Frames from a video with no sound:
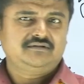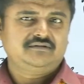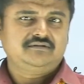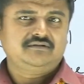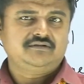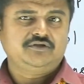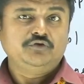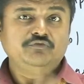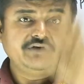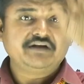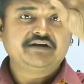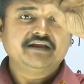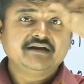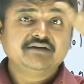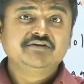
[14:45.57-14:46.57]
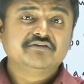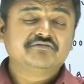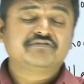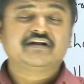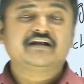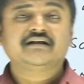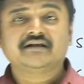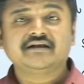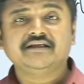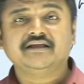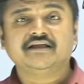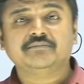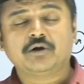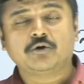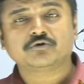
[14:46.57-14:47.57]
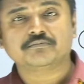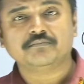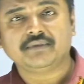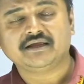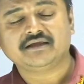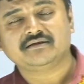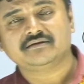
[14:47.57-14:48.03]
You will think differently about me.